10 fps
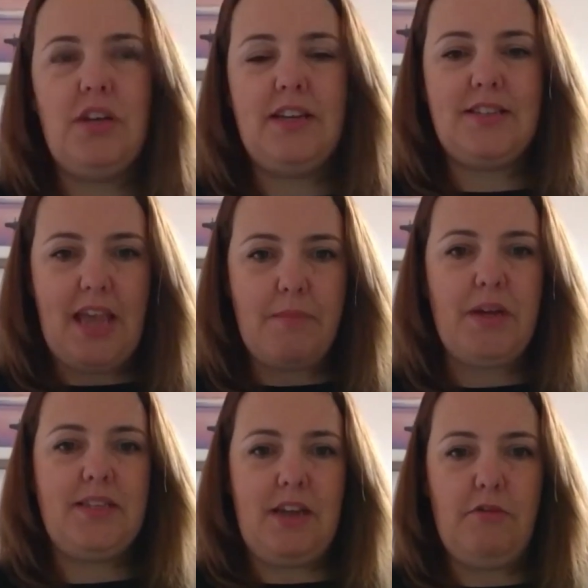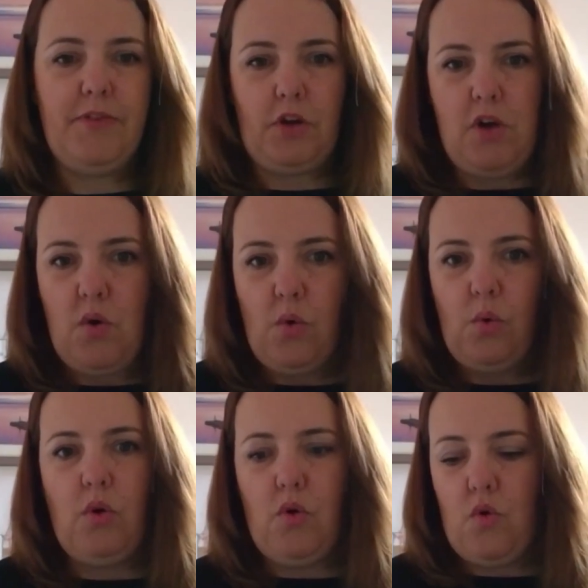set myself a
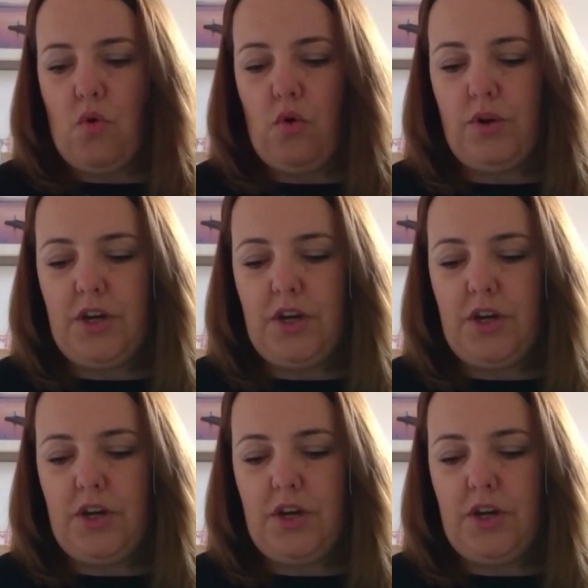goal or